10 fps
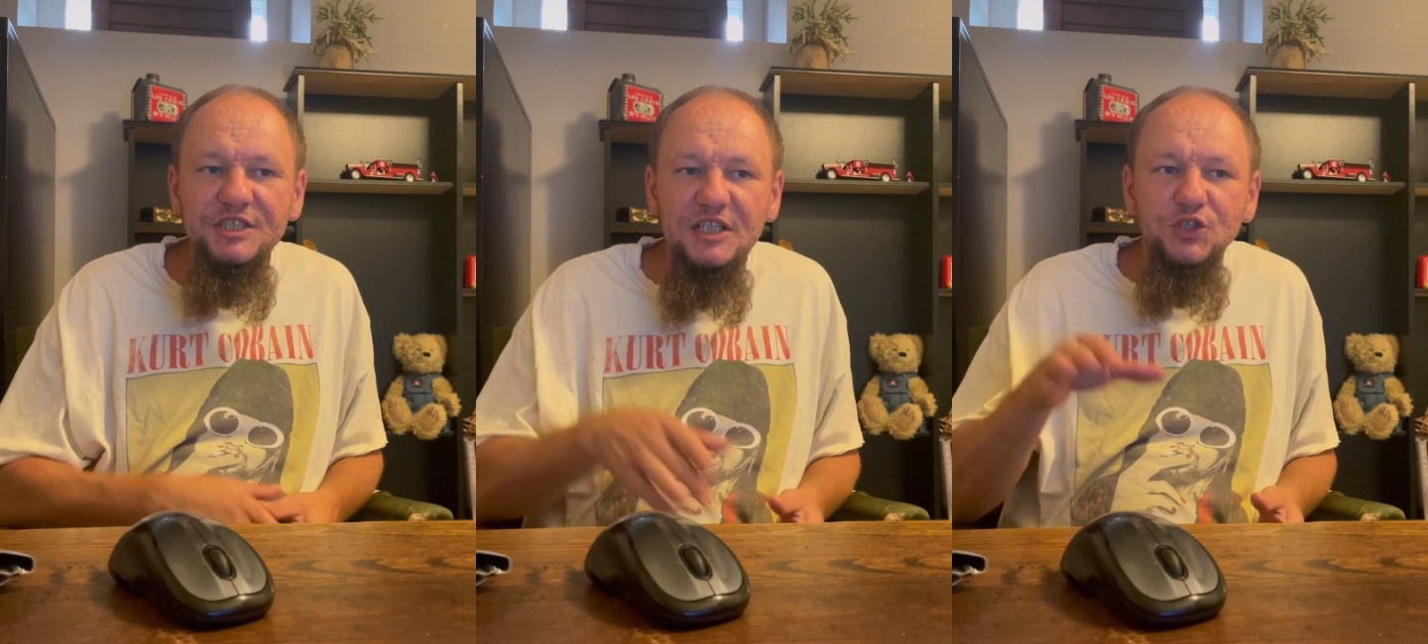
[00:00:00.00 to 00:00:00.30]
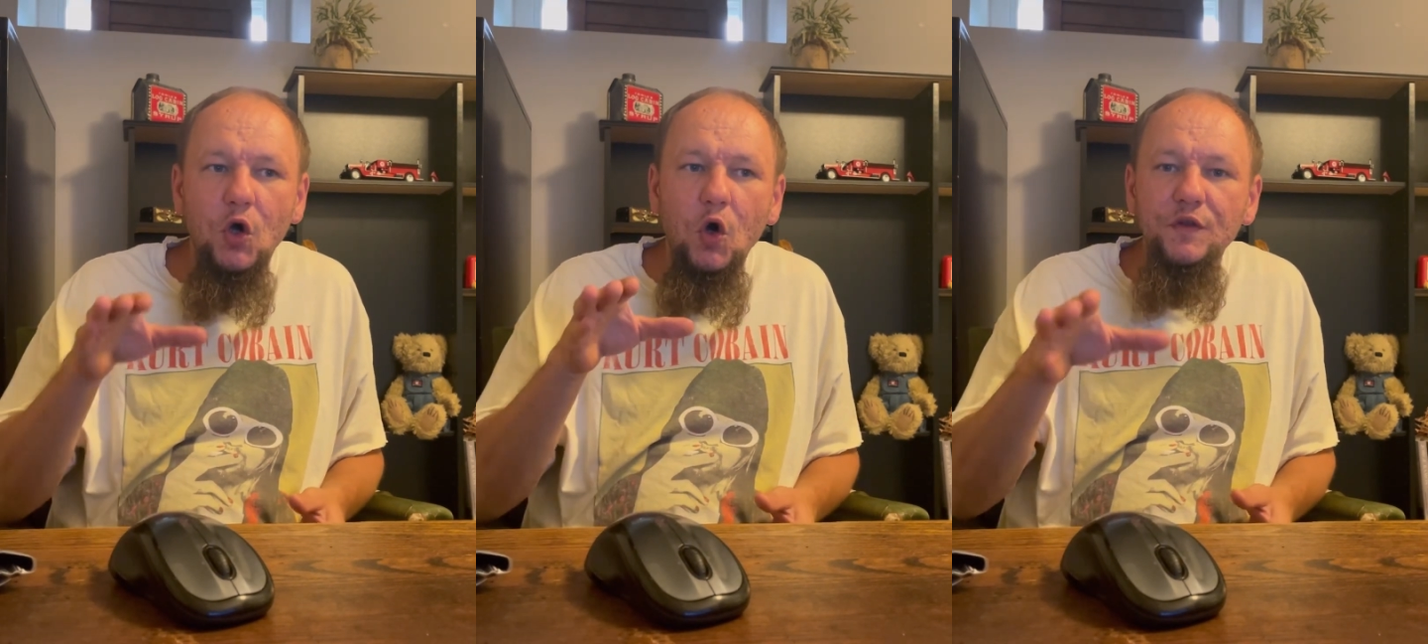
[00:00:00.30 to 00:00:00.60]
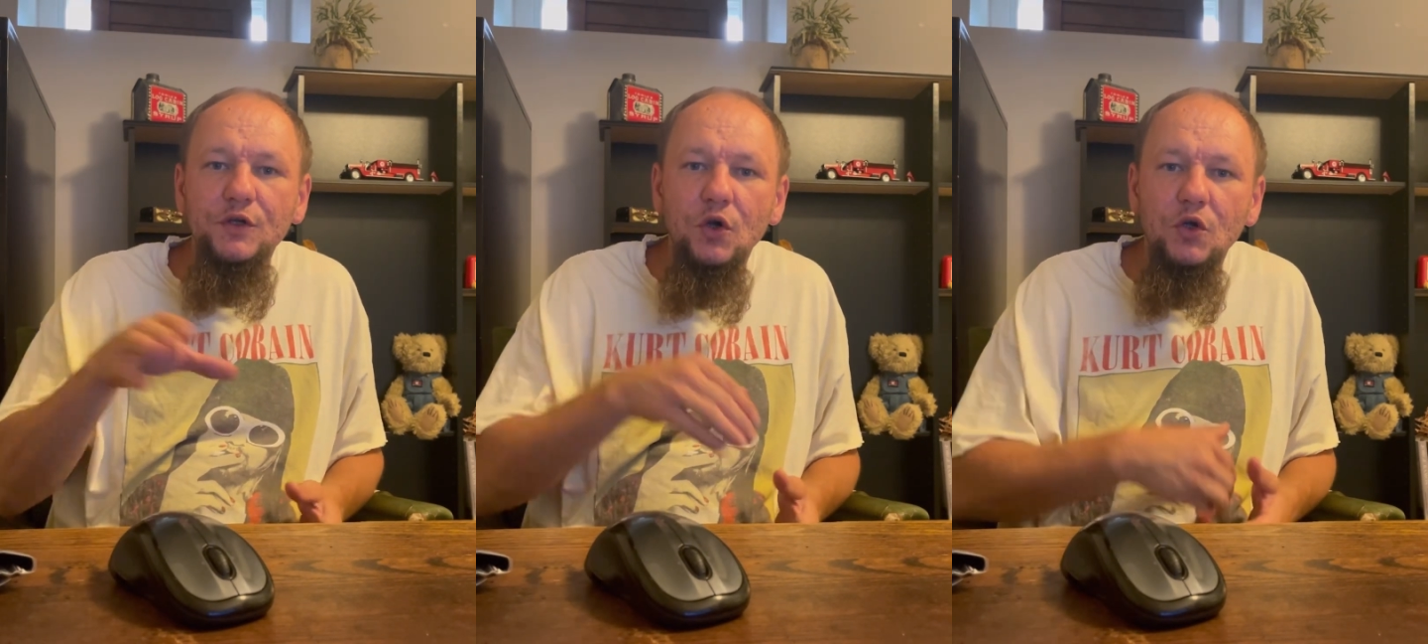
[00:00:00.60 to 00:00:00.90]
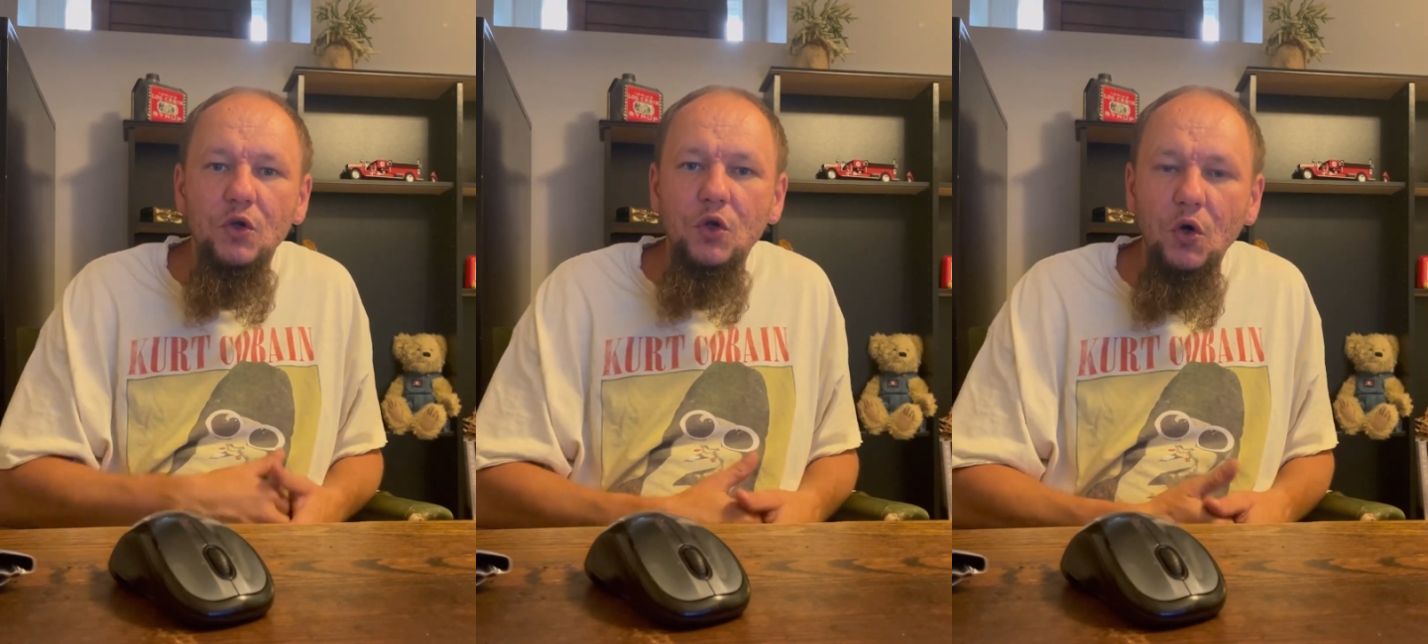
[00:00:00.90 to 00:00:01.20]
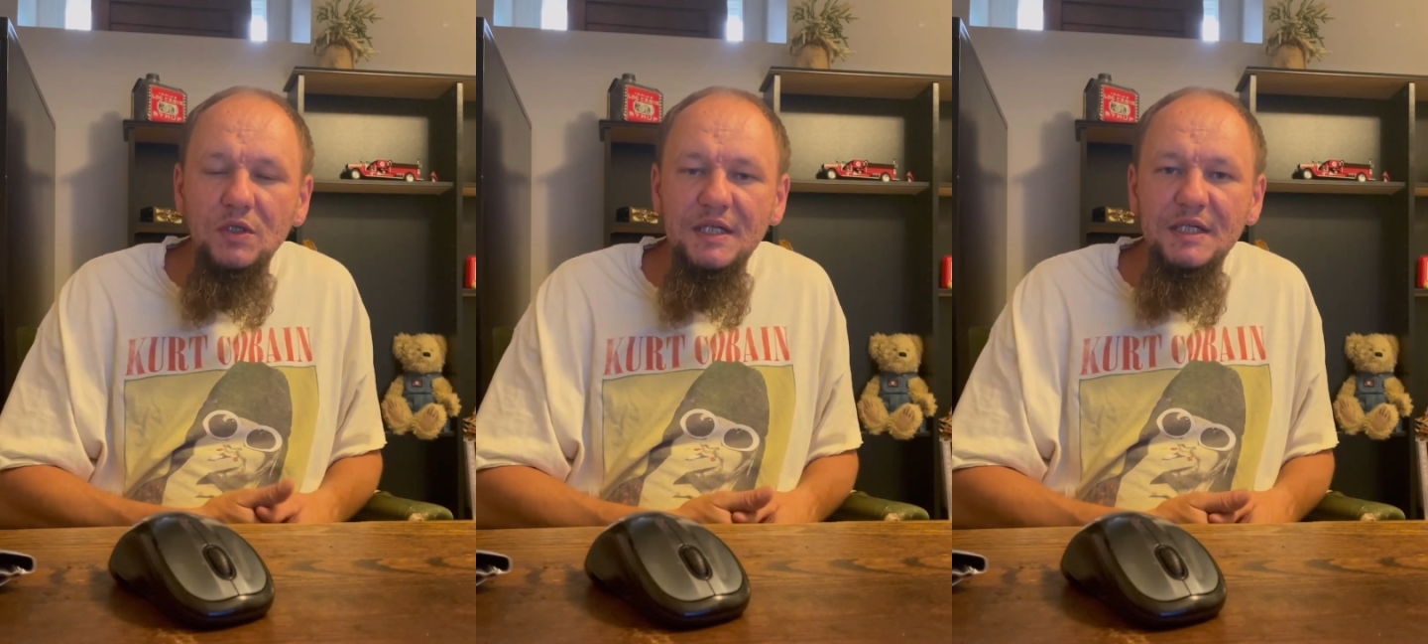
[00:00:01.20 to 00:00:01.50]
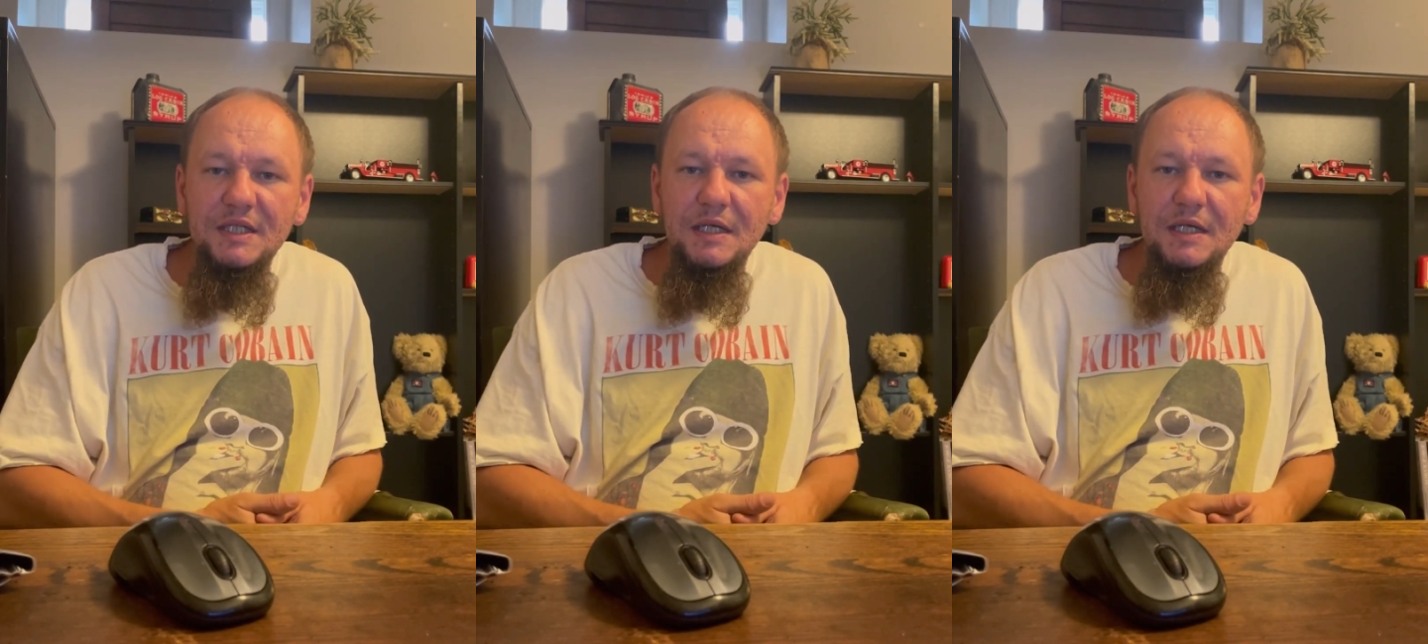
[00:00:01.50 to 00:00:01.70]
and I saw all the Coca-Cola